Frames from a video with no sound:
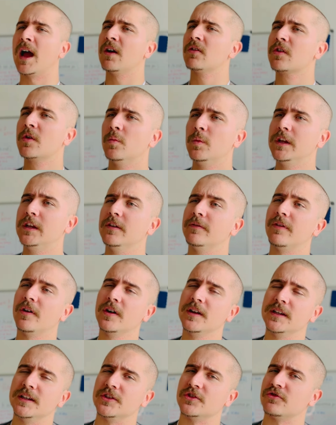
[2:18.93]
how can we
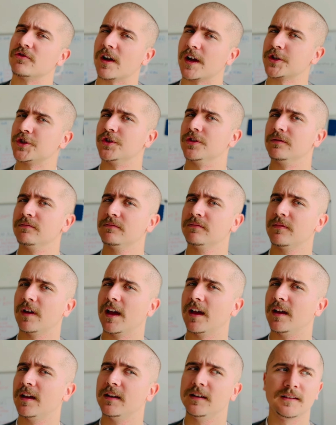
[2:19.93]
define distraction?
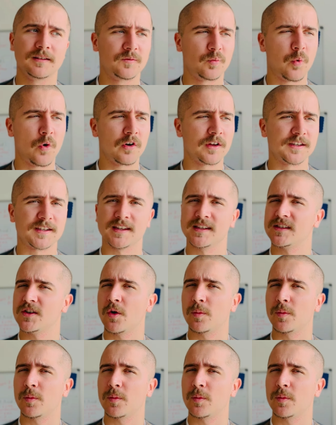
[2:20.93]
And what is its